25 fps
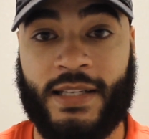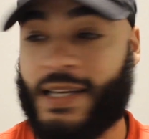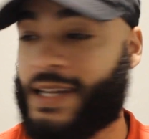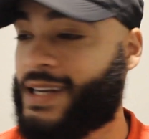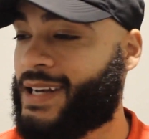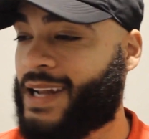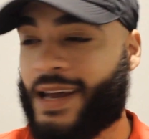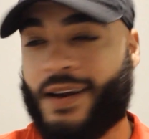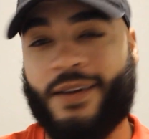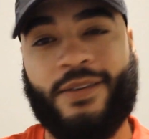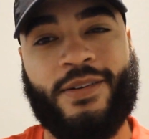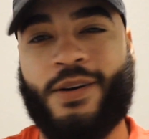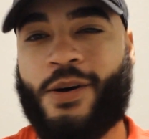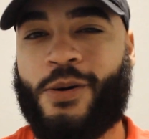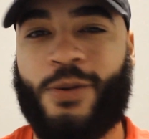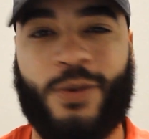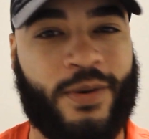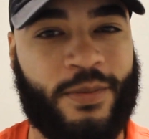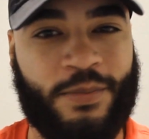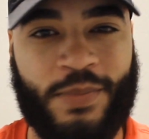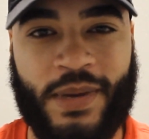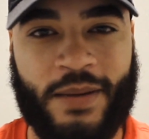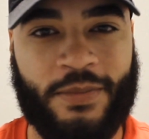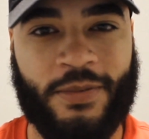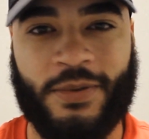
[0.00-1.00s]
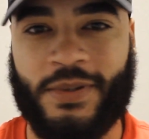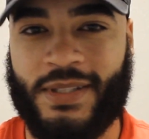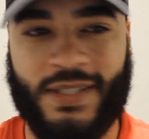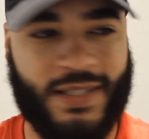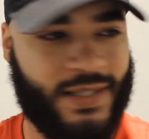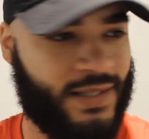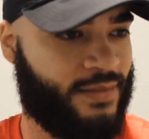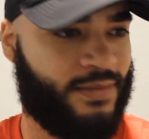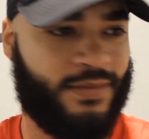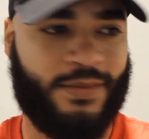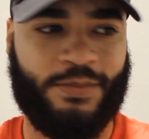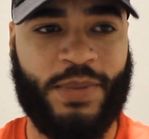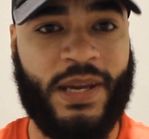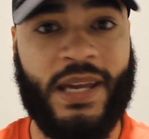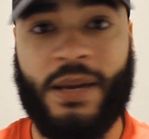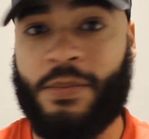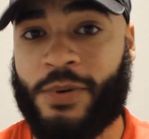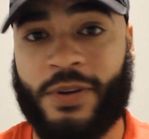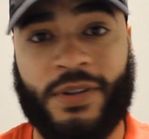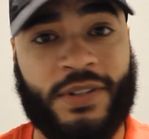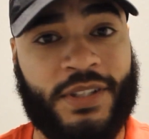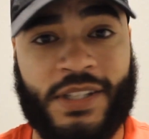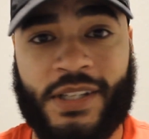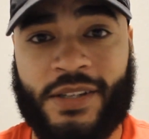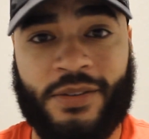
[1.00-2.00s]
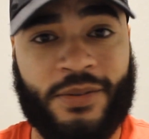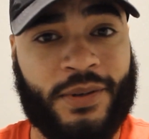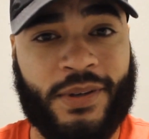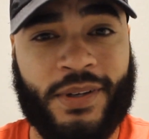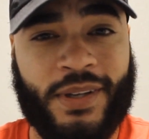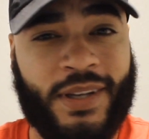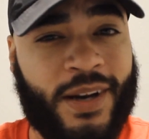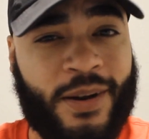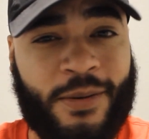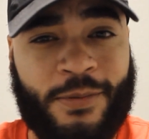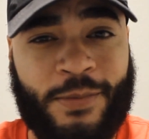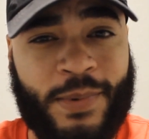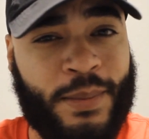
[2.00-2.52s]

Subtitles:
and not only older people, just people in general.